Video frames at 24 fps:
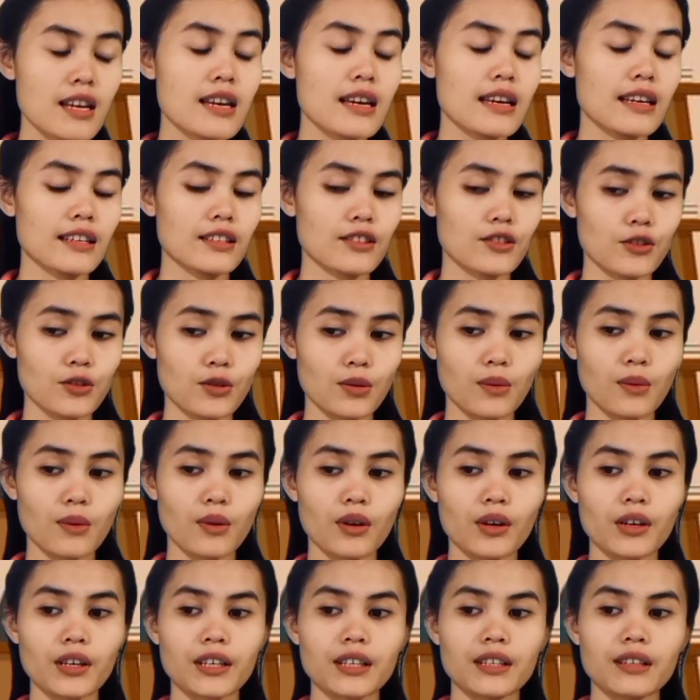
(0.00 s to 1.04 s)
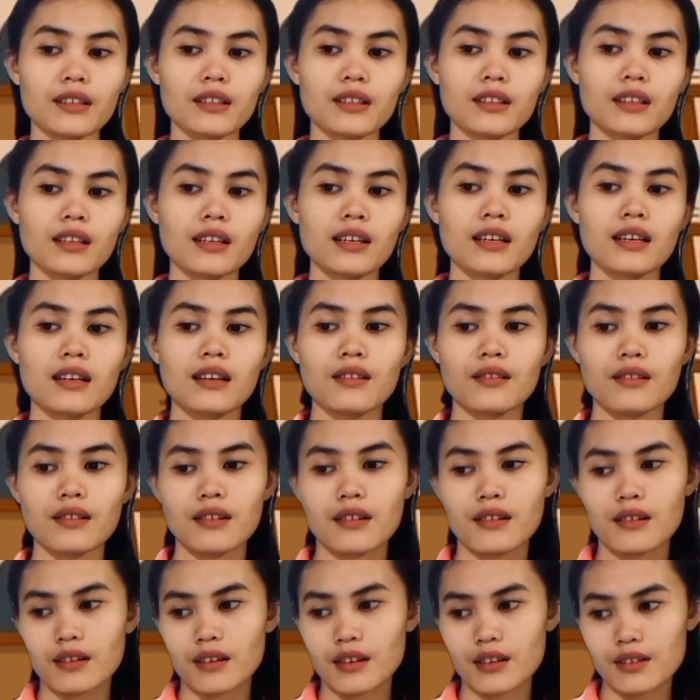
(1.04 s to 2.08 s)
Is the word
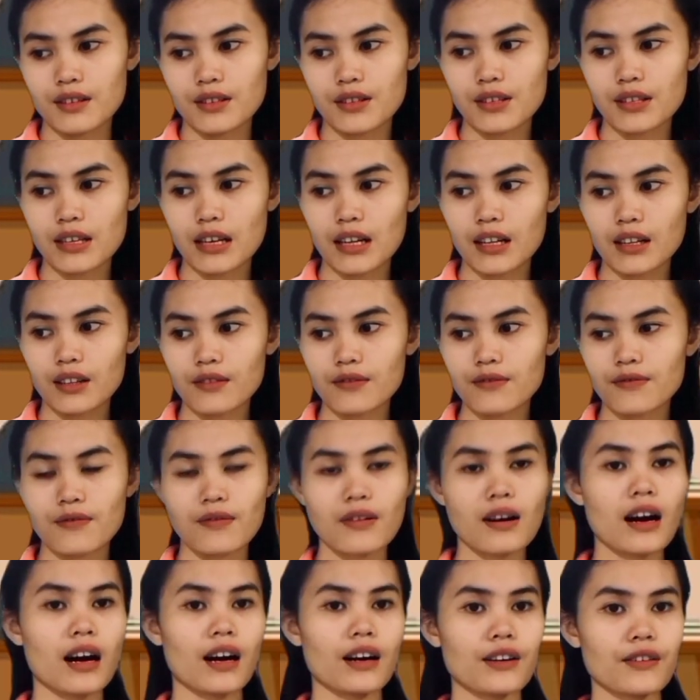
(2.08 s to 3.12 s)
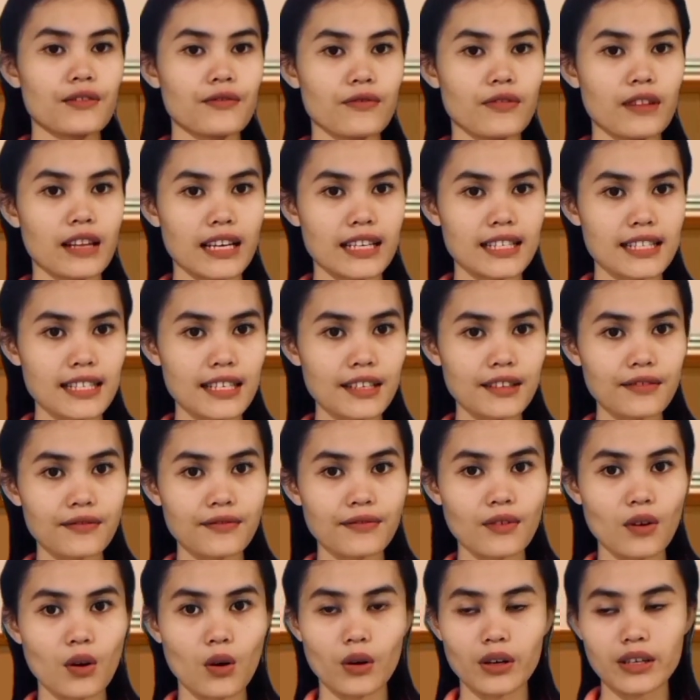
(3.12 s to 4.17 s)
herself a reflexive
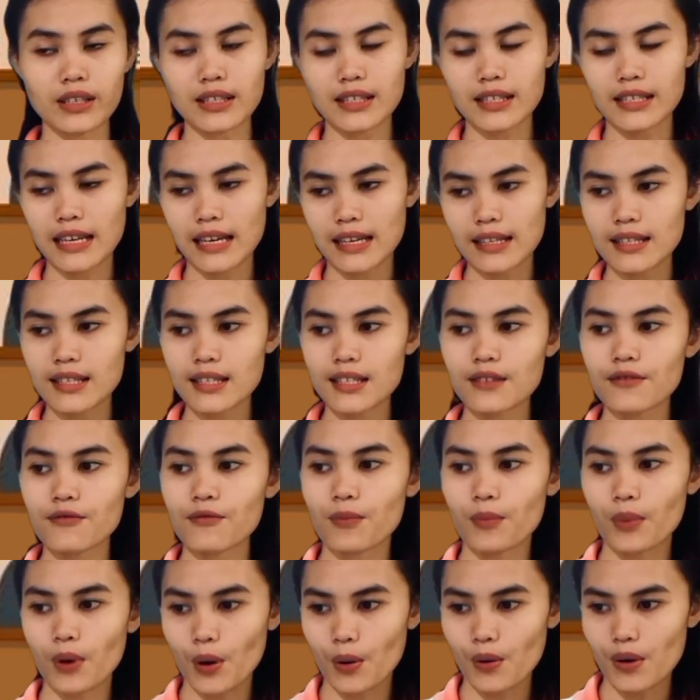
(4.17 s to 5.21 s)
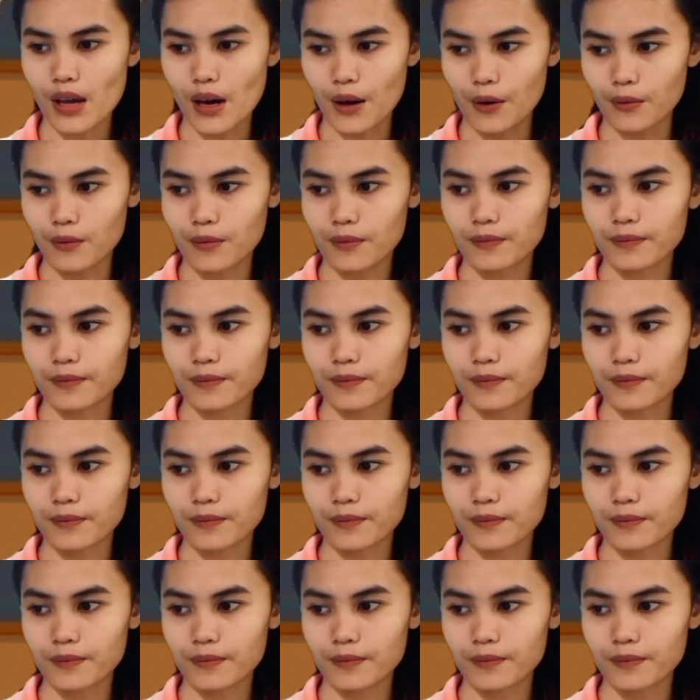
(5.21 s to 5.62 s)
or intensive pronoun?